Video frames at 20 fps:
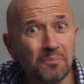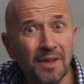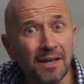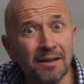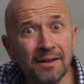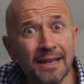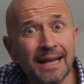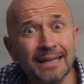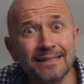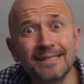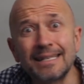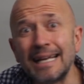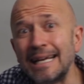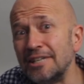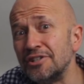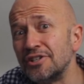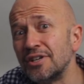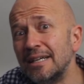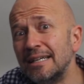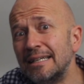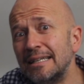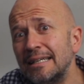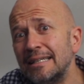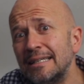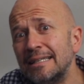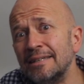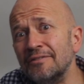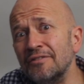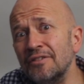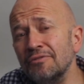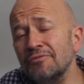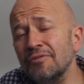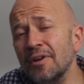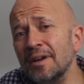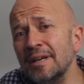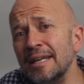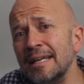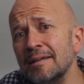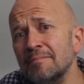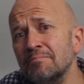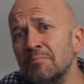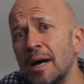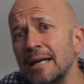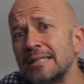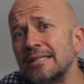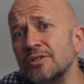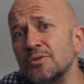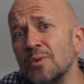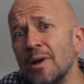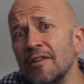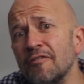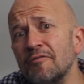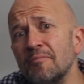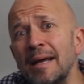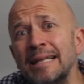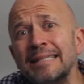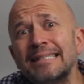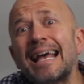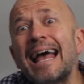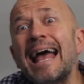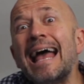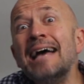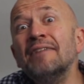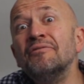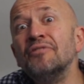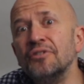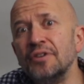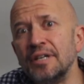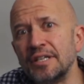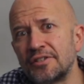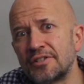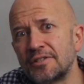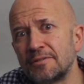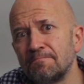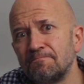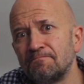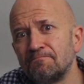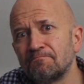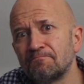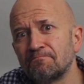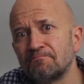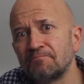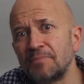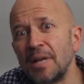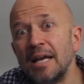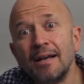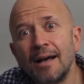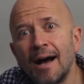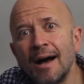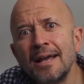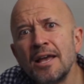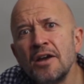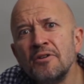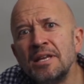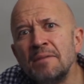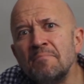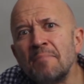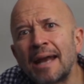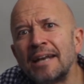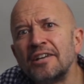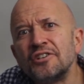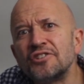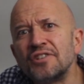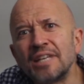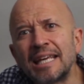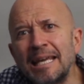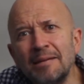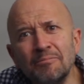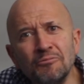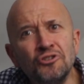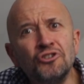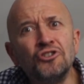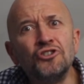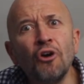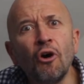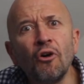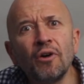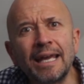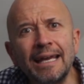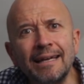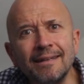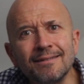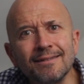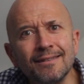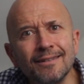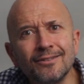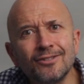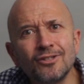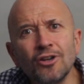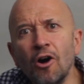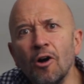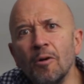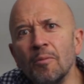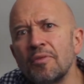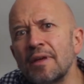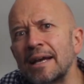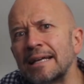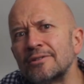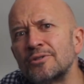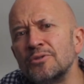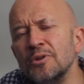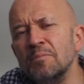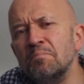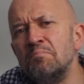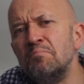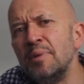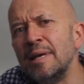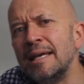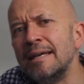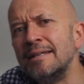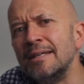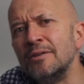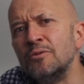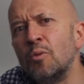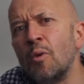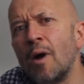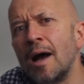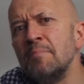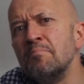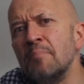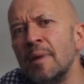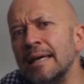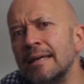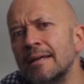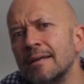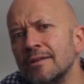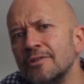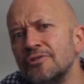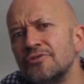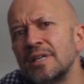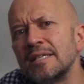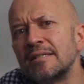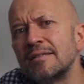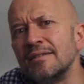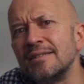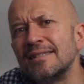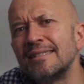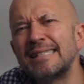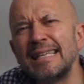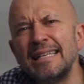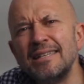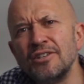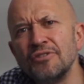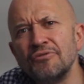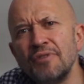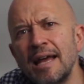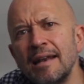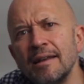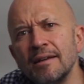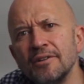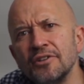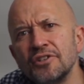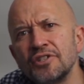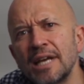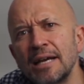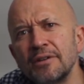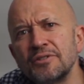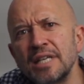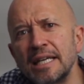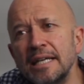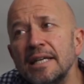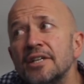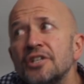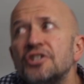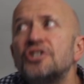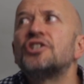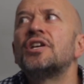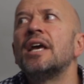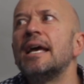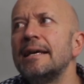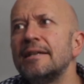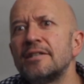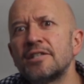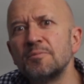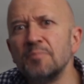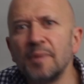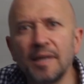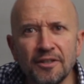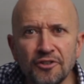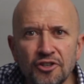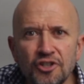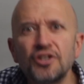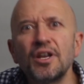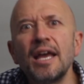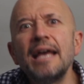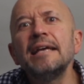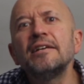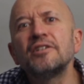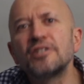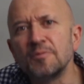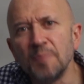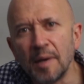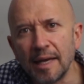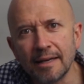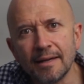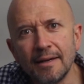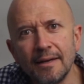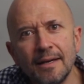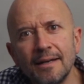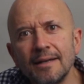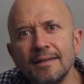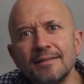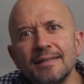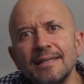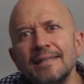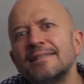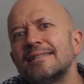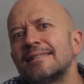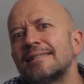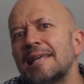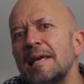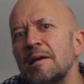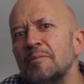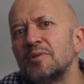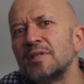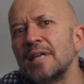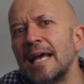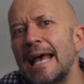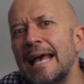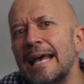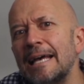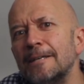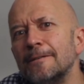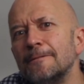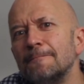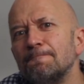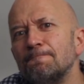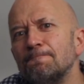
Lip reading: At that stage of the run, it might as well have meant Everest. I only managed to keep jogging to the top thanks to a bearded winemaker dressed as Cinderella shouting, "Chase me, chase me," as he skipped ahead.